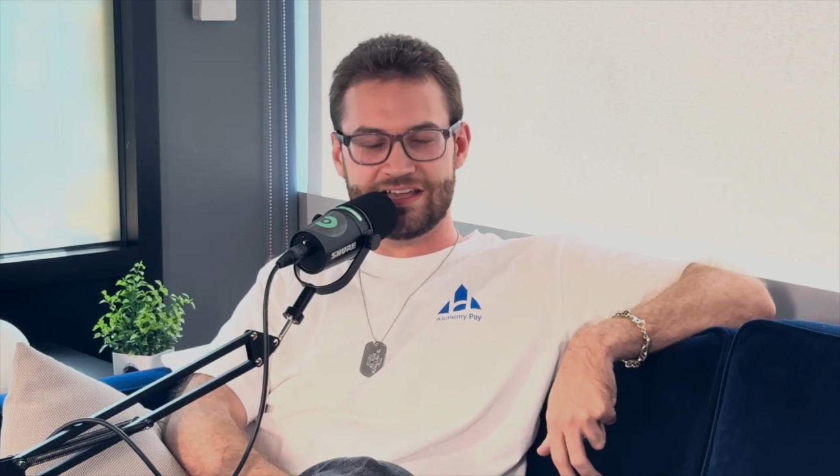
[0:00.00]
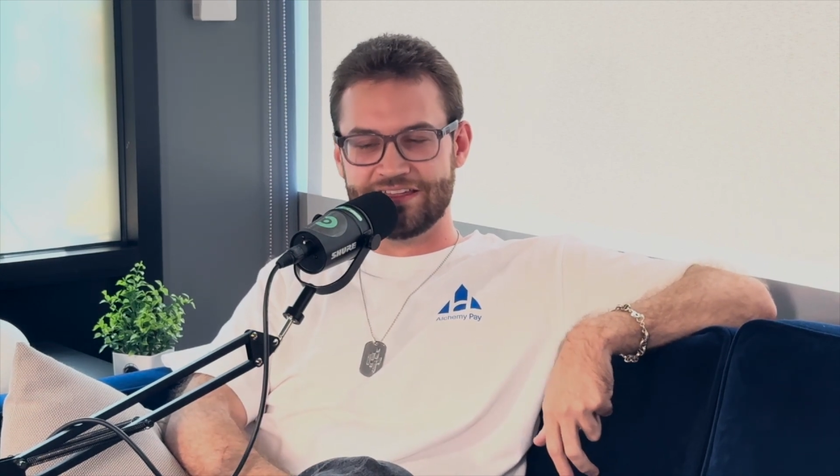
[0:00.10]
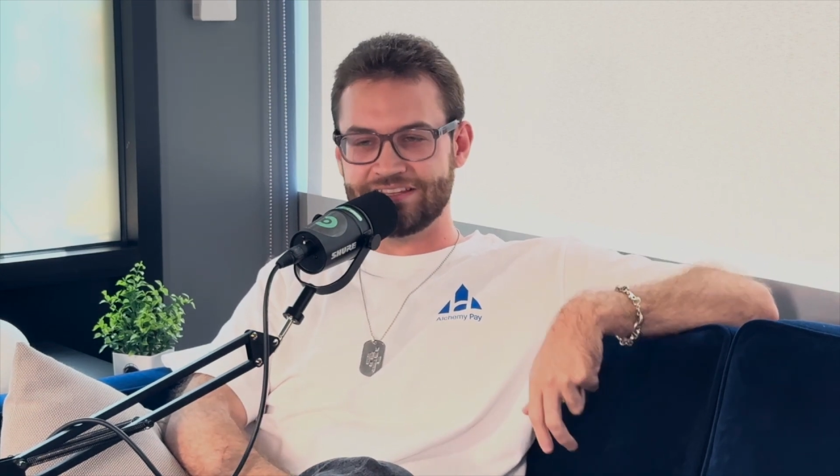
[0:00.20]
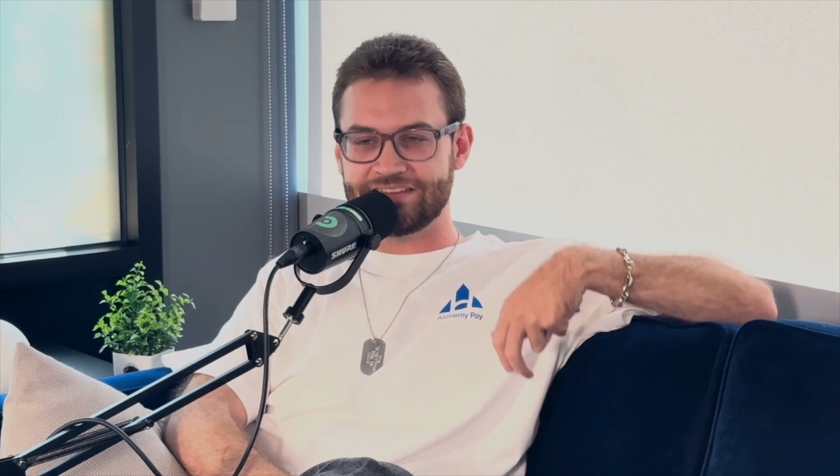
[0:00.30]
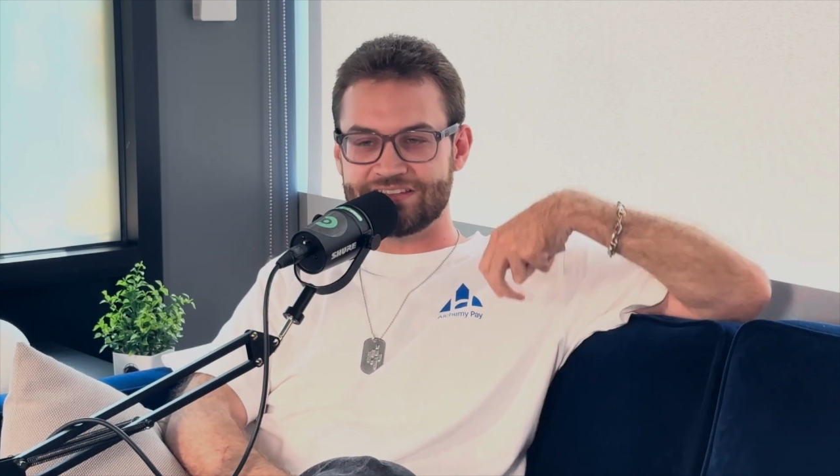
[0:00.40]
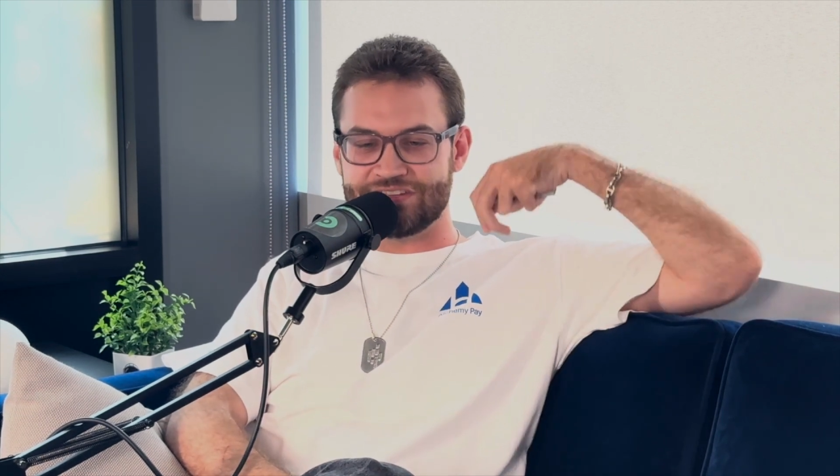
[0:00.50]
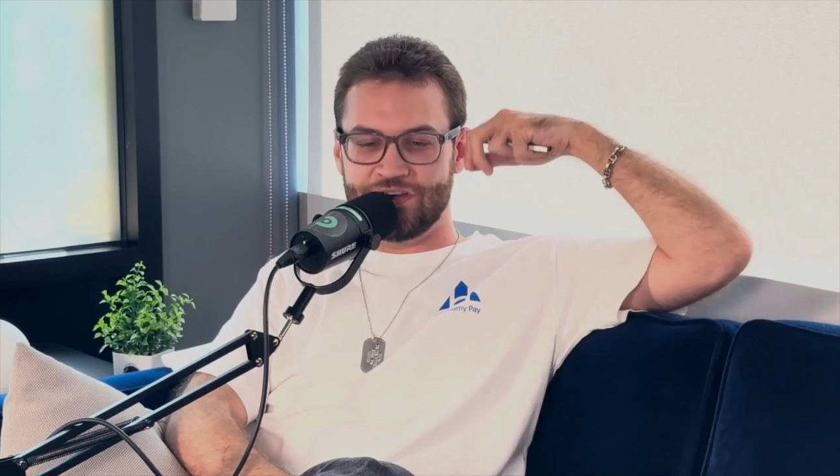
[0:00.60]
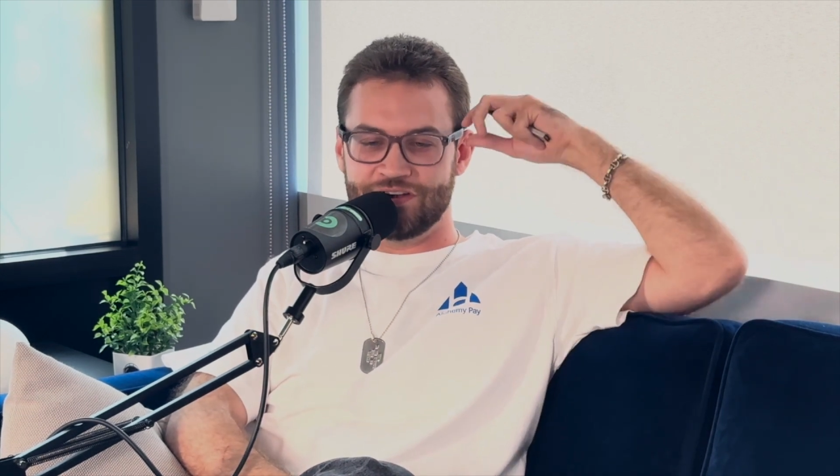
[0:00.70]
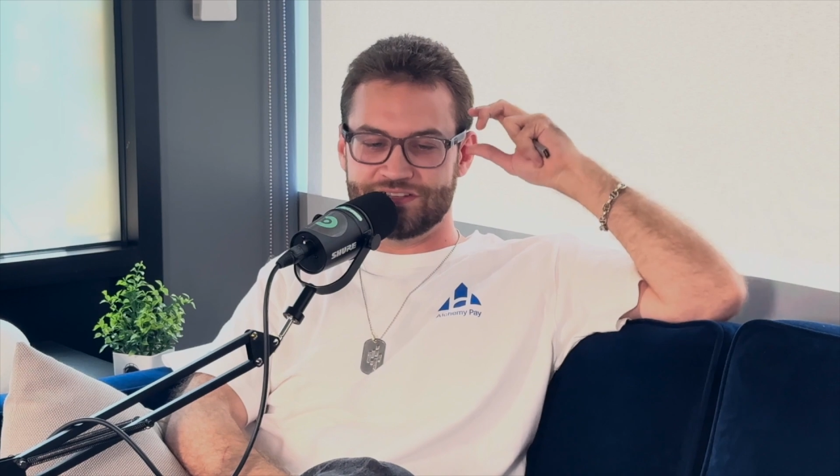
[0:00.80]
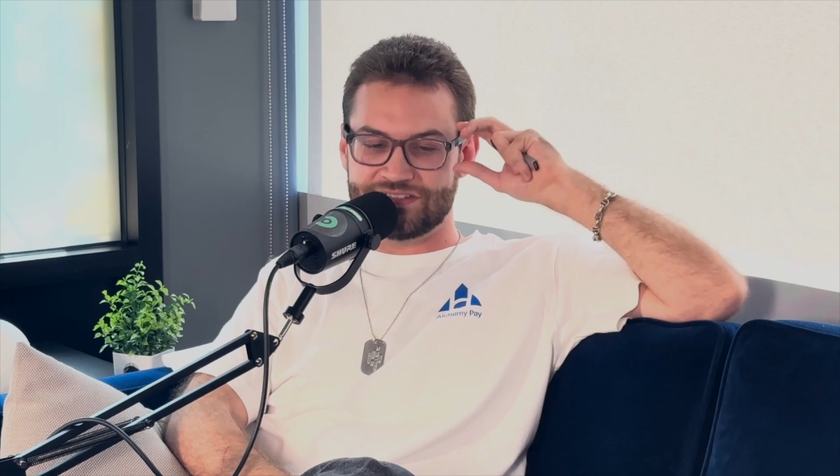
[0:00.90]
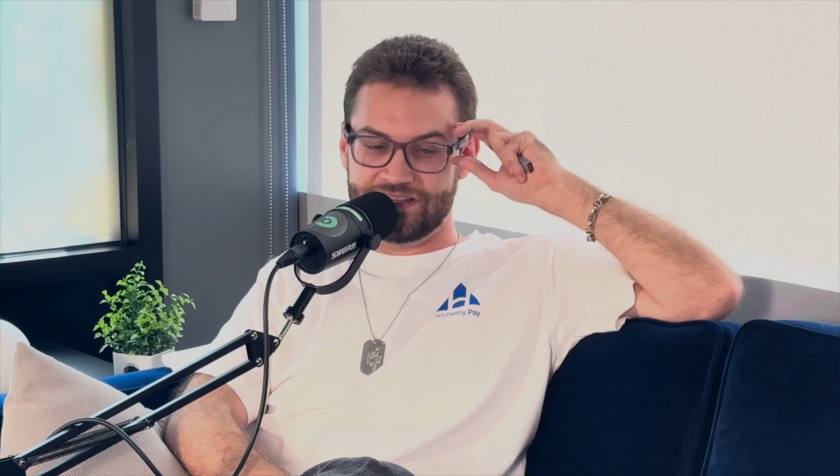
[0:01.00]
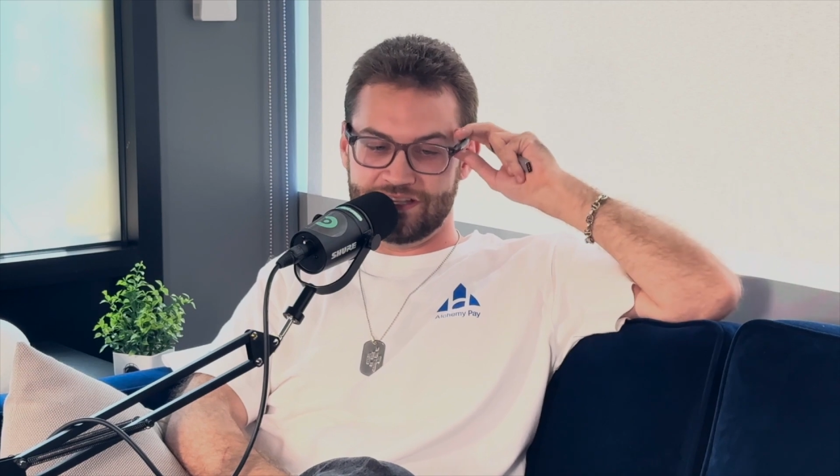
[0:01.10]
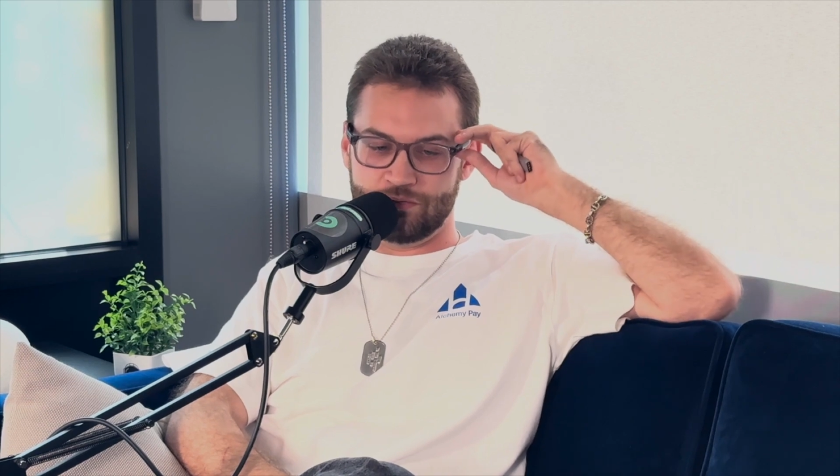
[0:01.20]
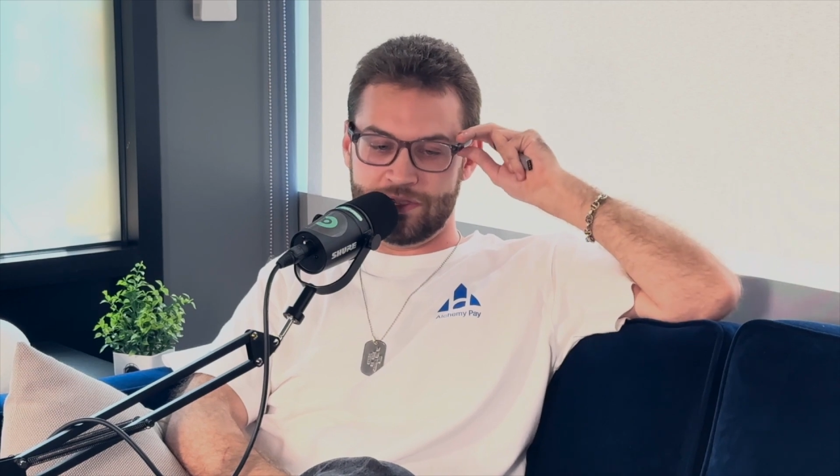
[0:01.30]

I think that's the hardest thing in